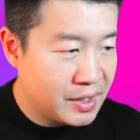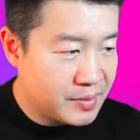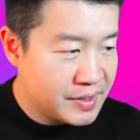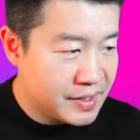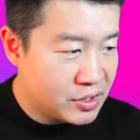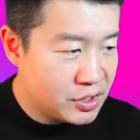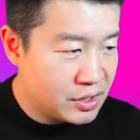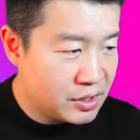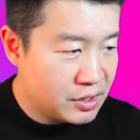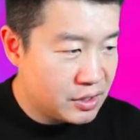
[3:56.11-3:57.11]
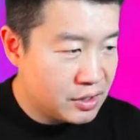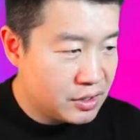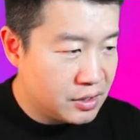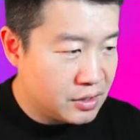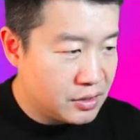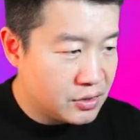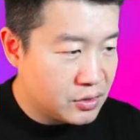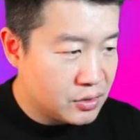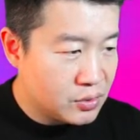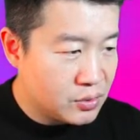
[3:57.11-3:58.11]
Let me sketch it.
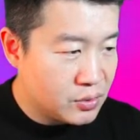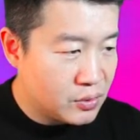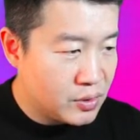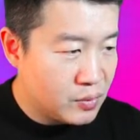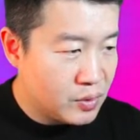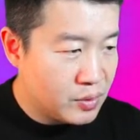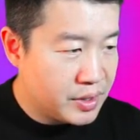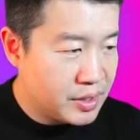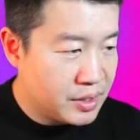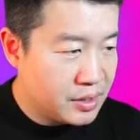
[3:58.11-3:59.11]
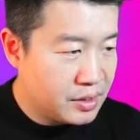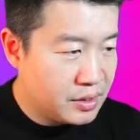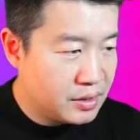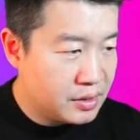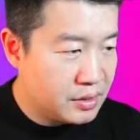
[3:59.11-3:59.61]
So it will be here.